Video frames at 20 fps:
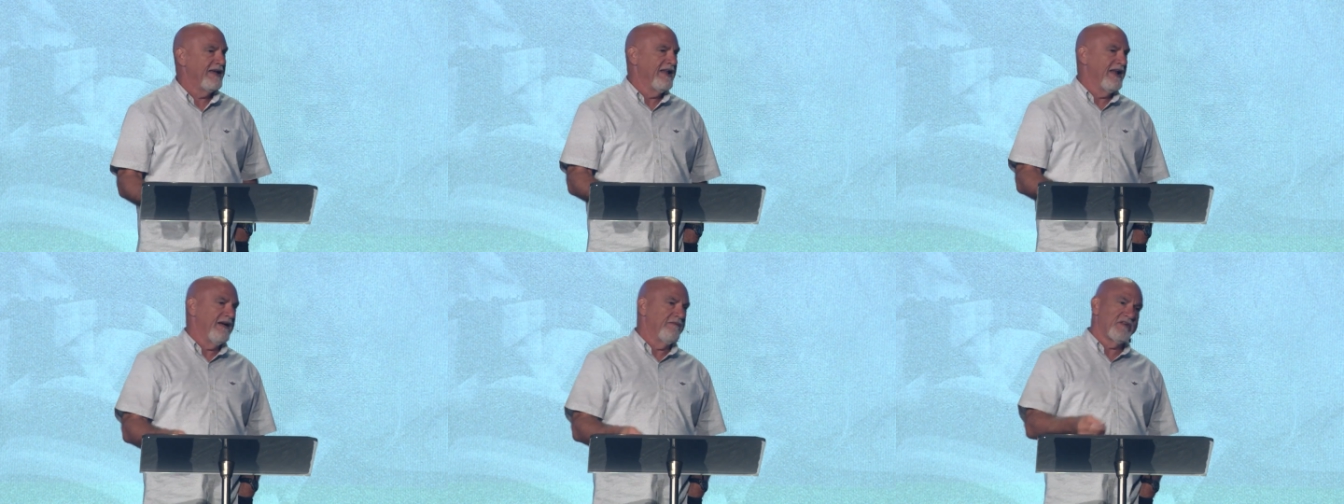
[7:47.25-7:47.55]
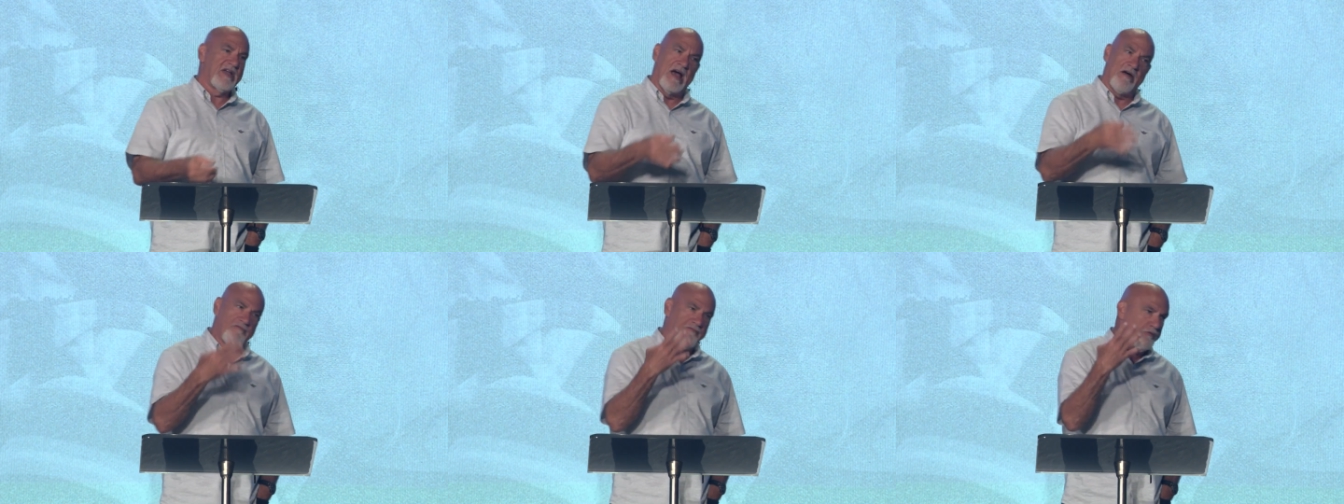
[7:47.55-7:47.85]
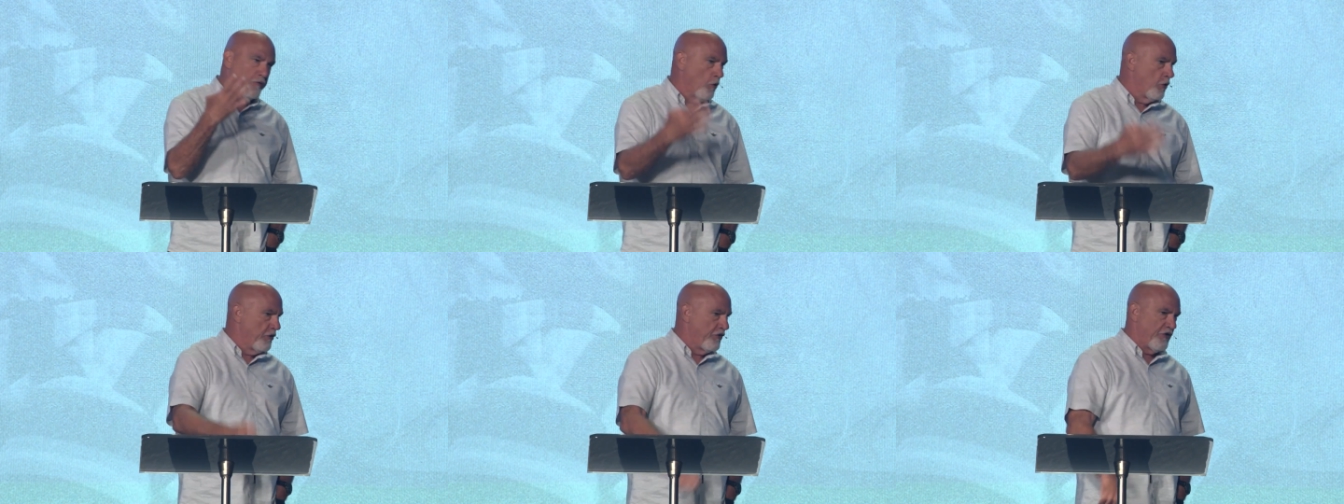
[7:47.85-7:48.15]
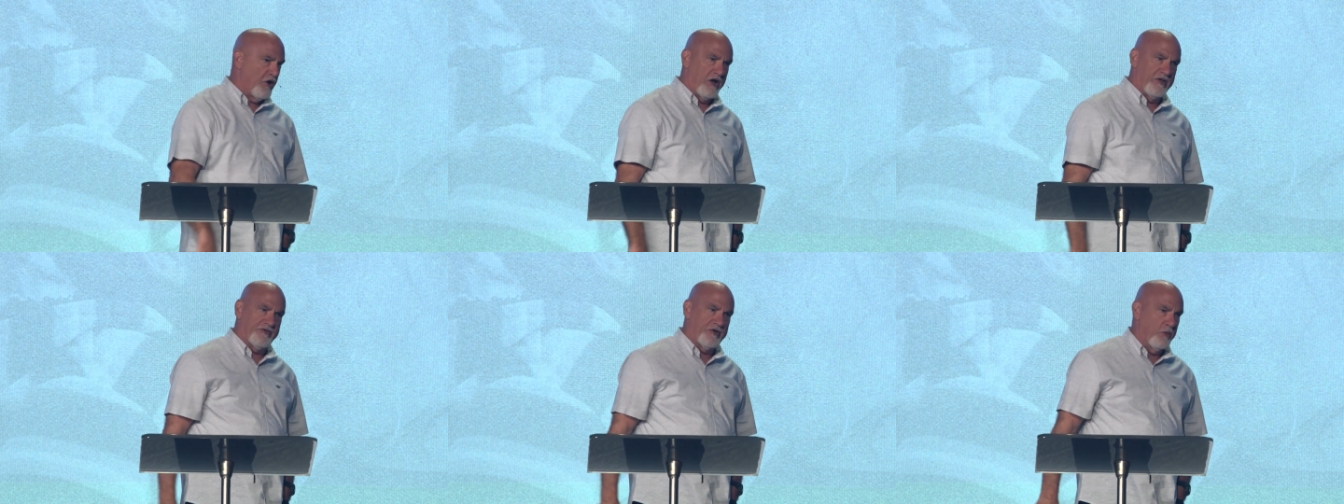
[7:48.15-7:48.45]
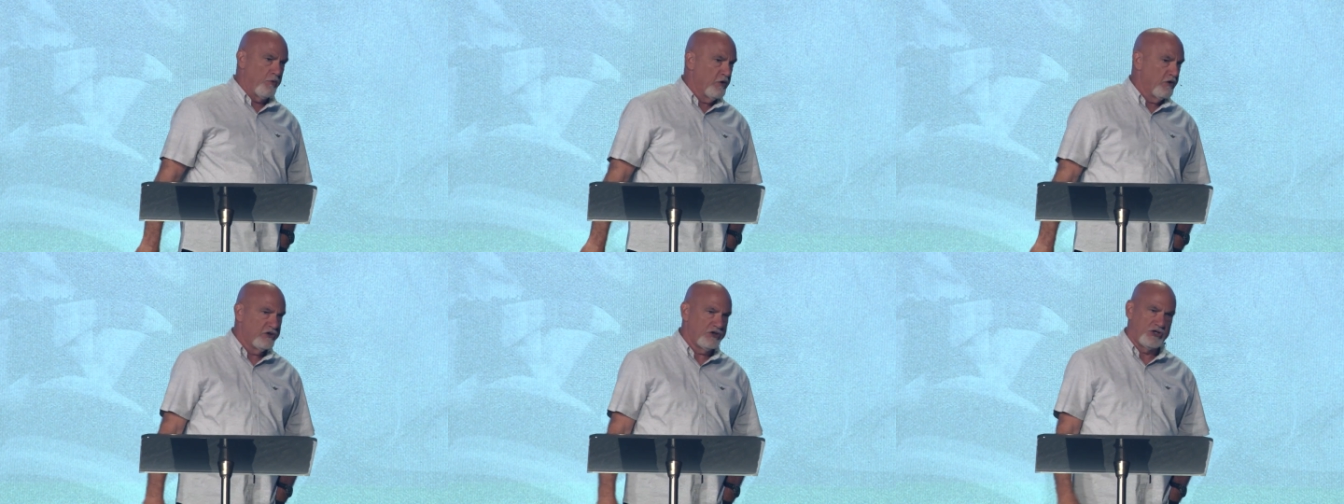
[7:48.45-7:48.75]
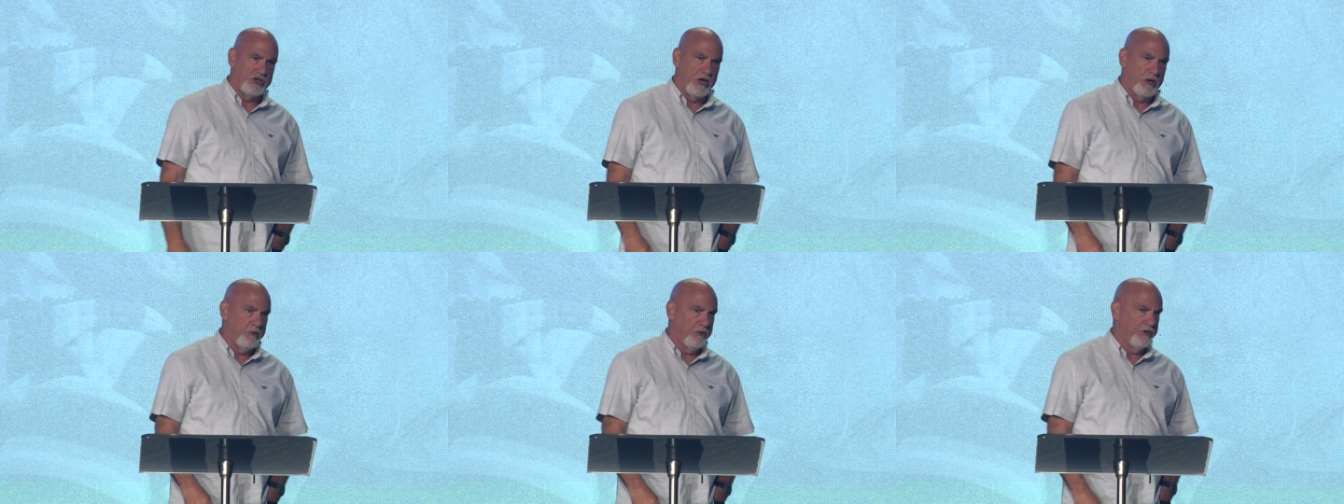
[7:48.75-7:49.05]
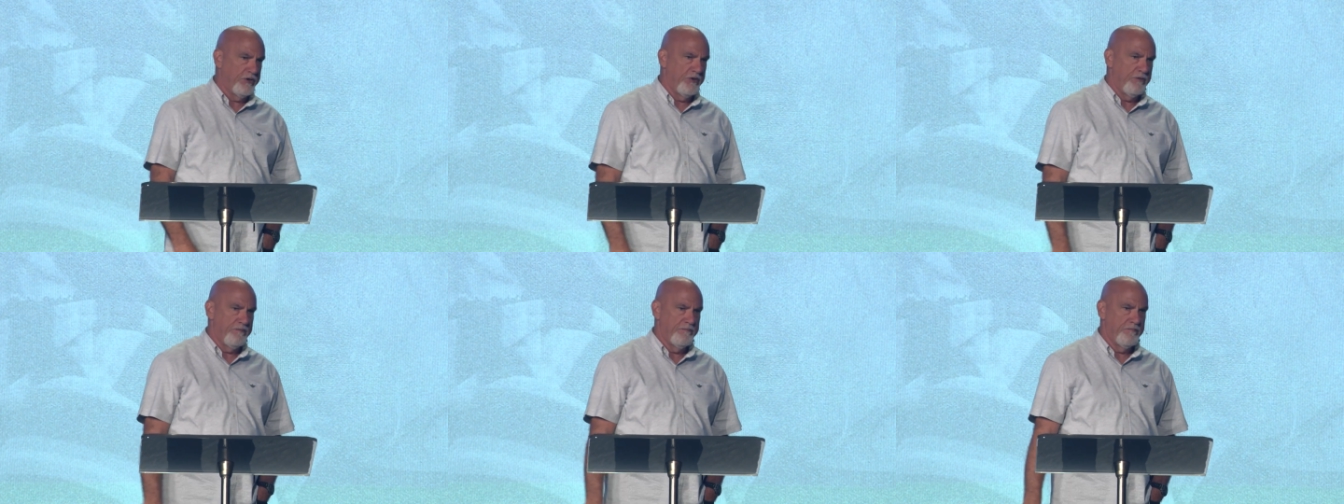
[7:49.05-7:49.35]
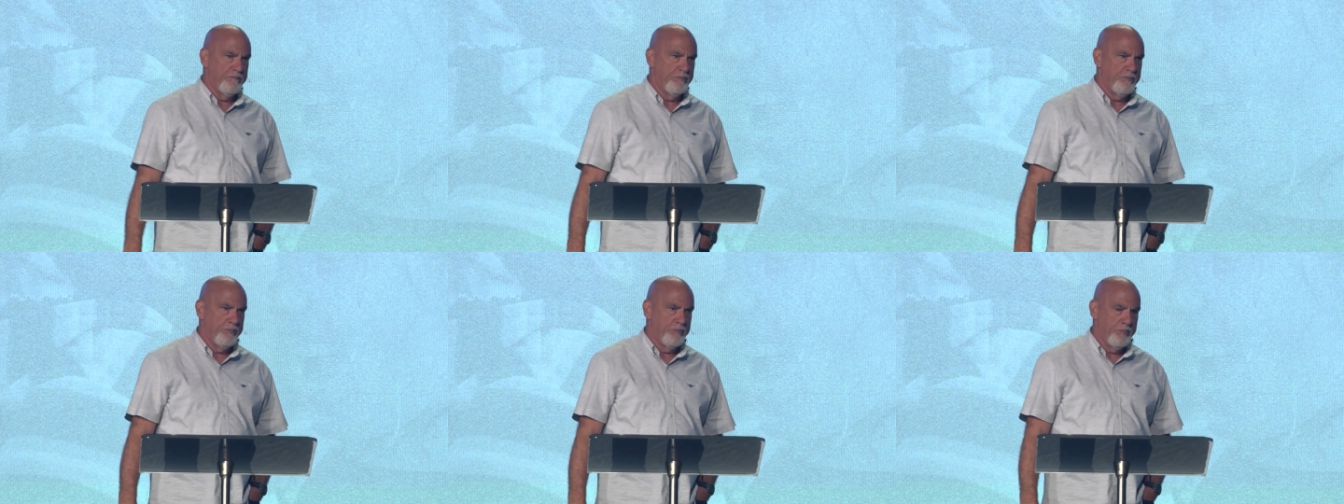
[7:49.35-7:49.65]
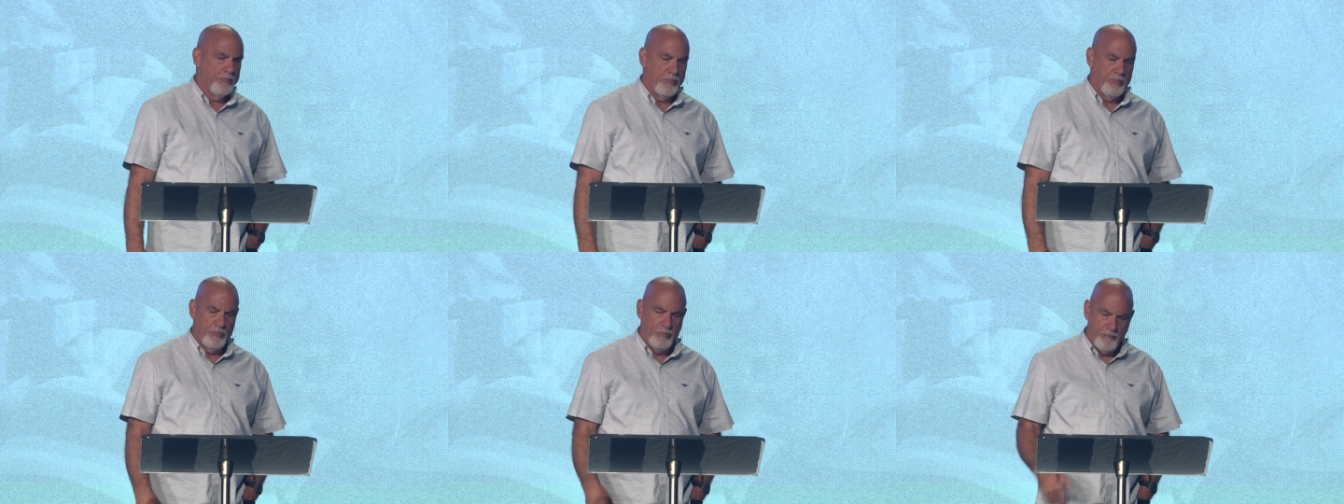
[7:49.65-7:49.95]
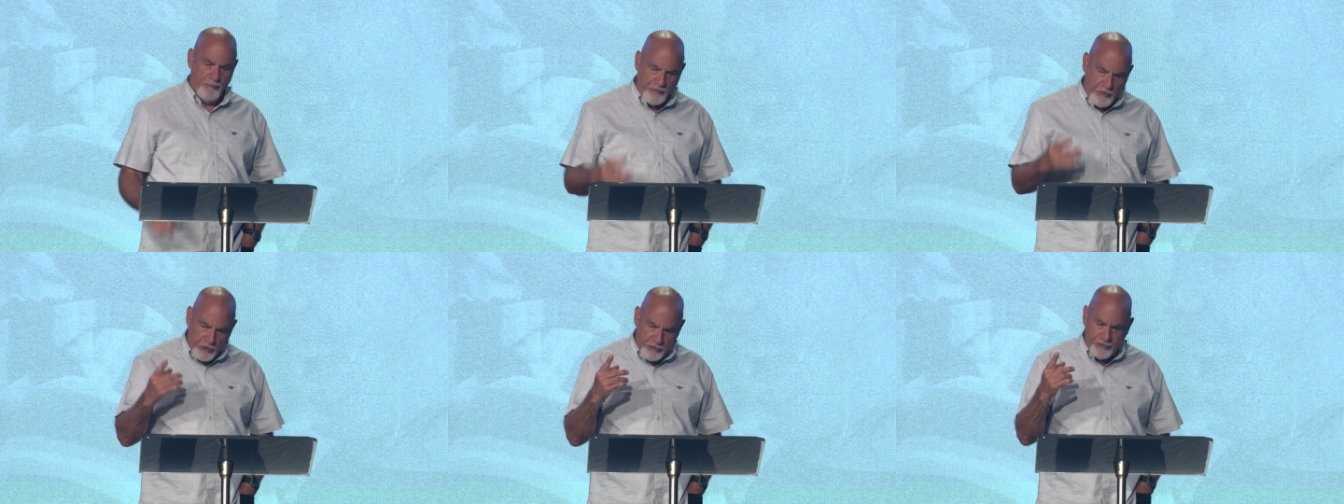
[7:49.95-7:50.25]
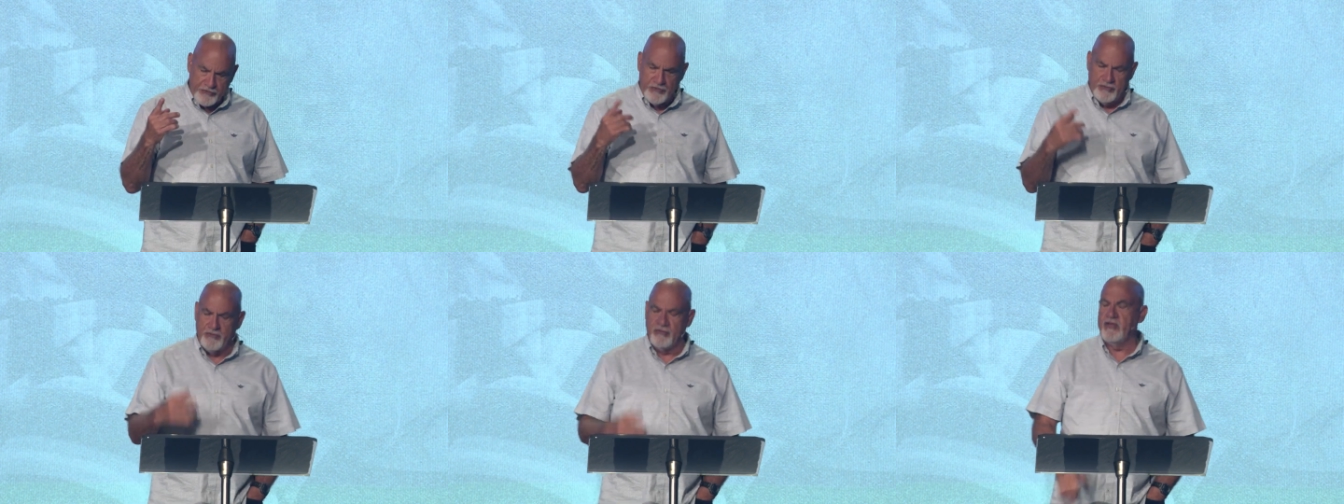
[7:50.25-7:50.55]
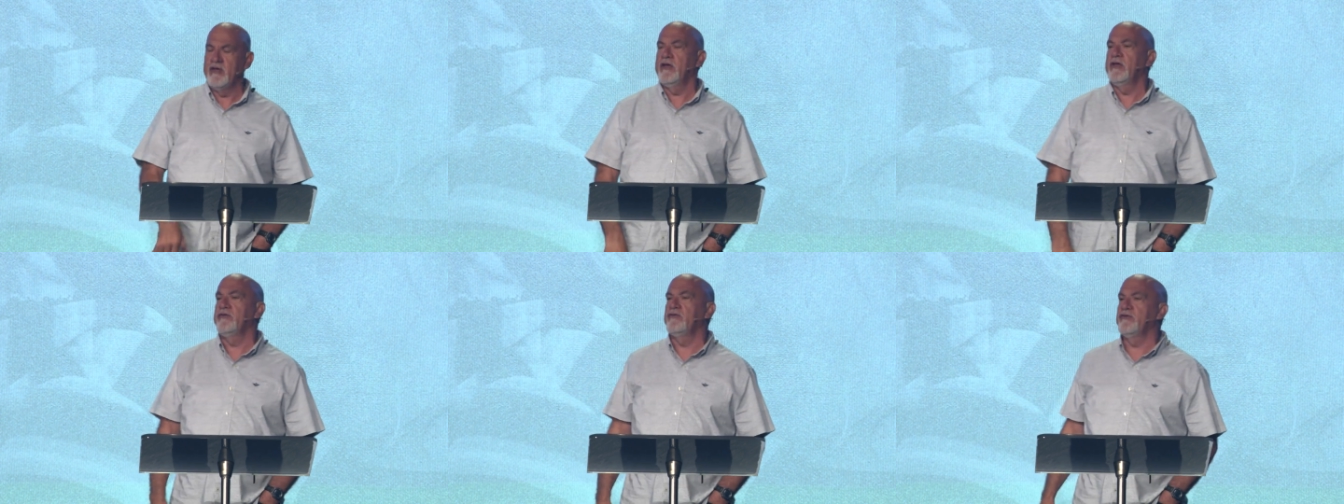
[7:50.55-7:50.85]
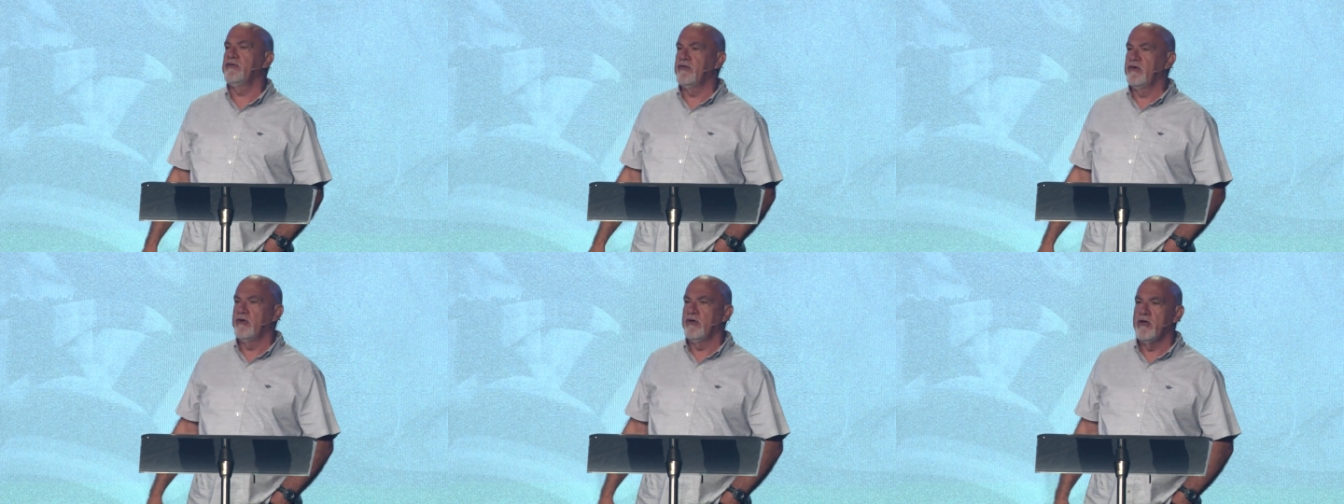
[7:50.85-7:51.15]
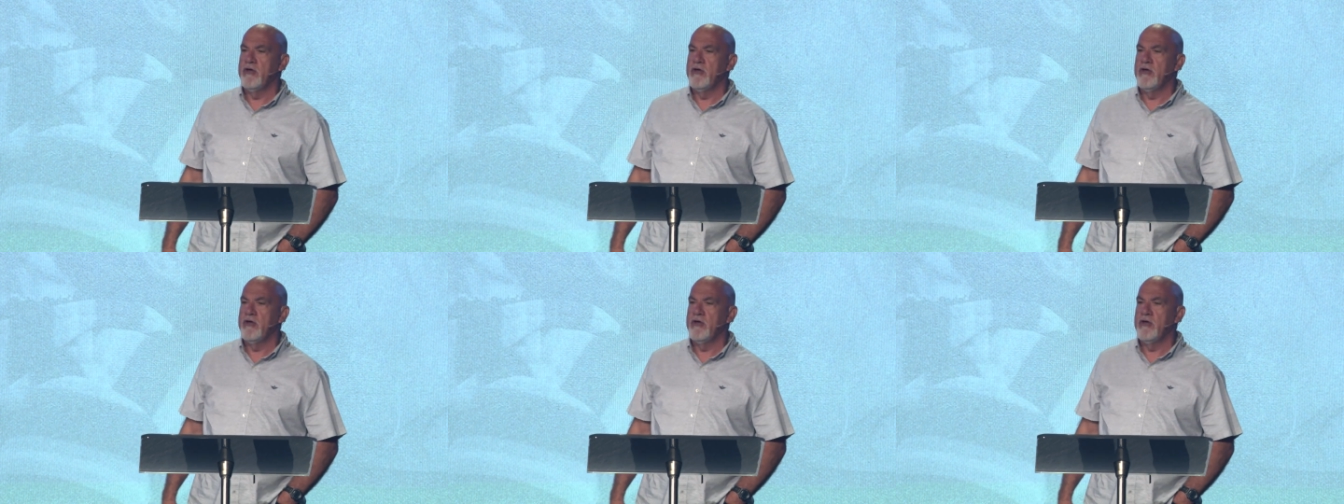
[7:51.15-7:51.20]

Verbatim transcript: And I've got four thoughts I want to share with you. First is this